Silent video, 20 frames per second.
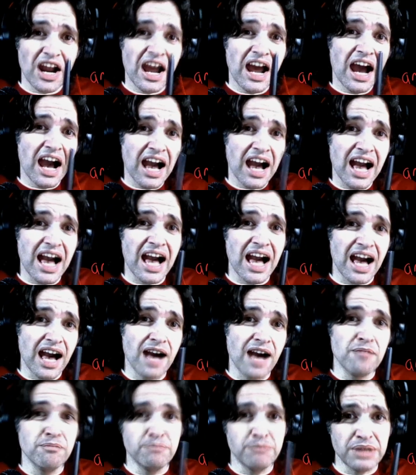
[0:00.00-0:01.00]
Ha
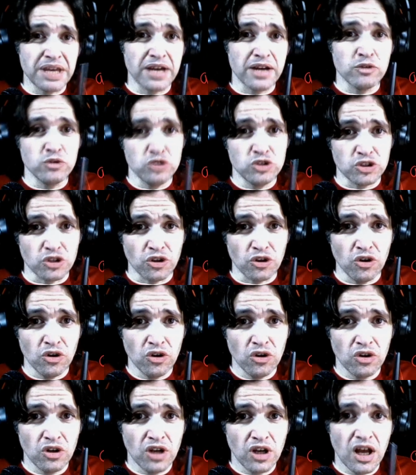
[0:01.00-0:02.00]
ampiawn seo,
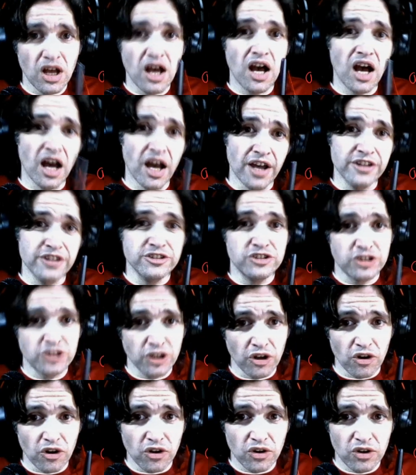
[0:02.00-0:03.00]

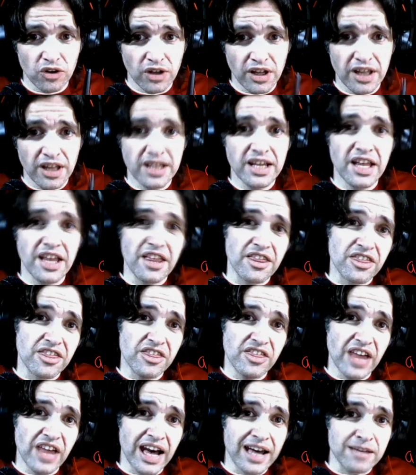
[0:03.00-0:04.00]
anseo.
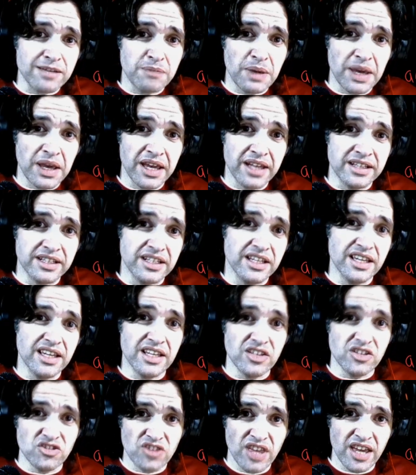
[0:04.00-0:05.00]
That pen
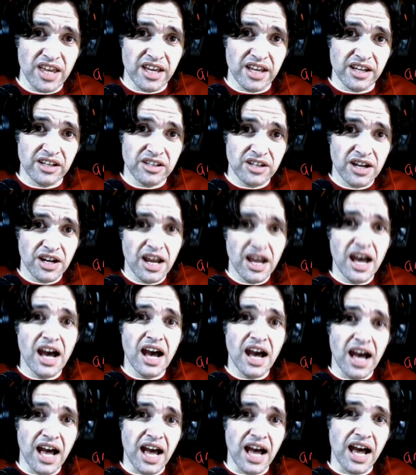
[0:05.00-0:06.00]
is there.
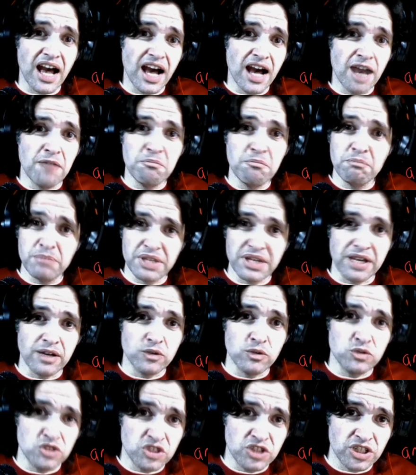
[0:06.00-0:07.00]
Ha
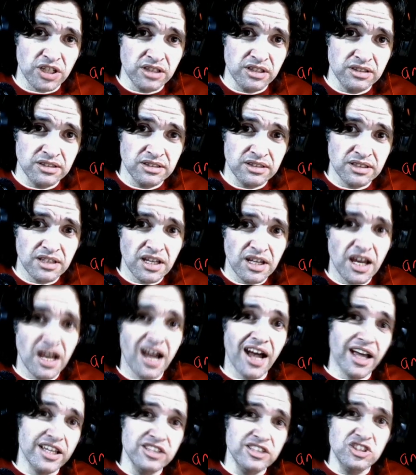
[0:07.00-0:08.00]
ampiawn shin,
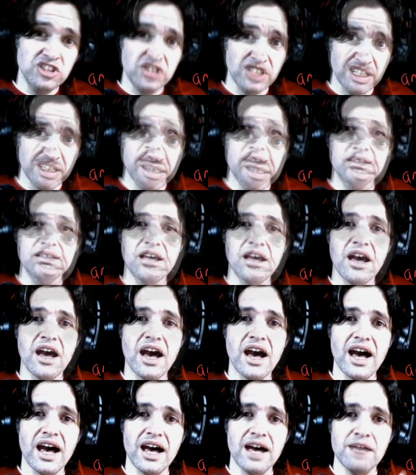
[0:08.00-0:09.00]
anshin. And
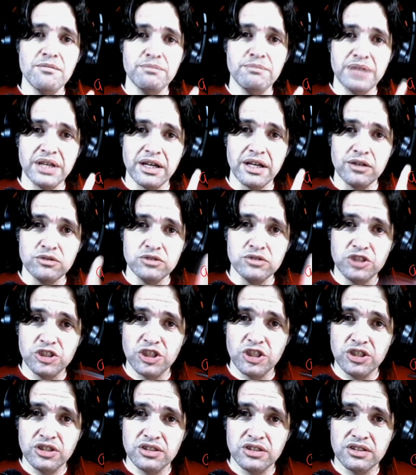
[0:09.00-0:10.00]
ha ampiawn
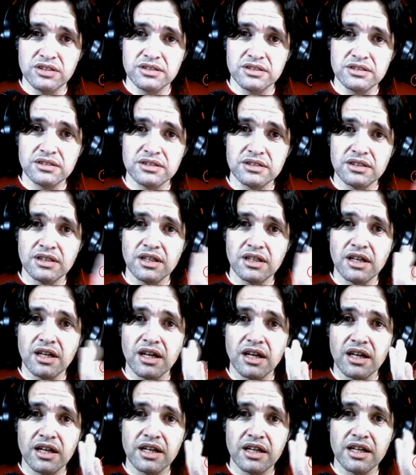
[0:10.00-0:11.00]
shut,
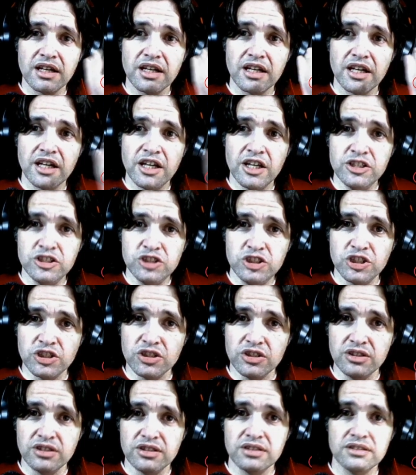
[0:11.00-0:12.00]

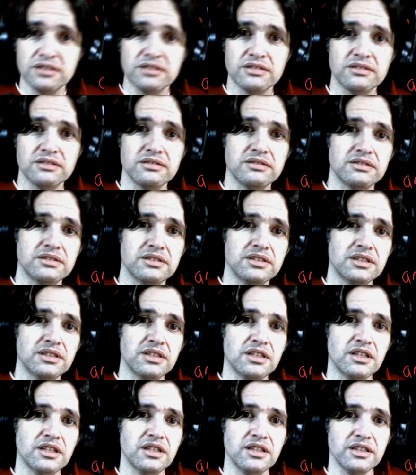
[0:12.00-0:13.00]
anshut.
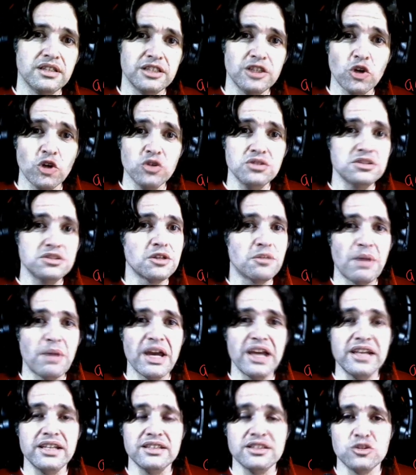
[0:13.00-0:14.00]
Yonder
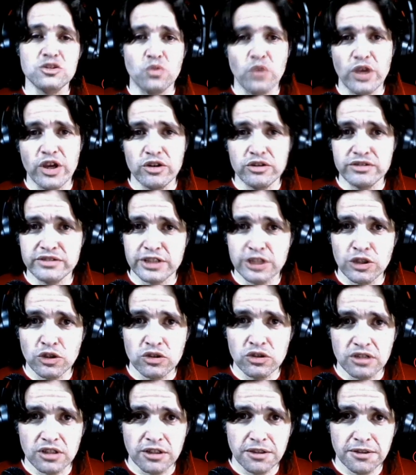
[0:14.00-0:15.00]
pen is way over
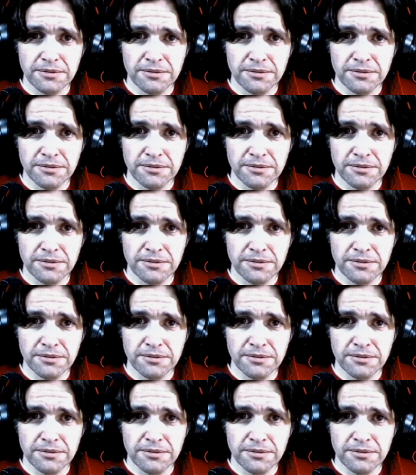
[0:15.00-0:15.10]
yonder.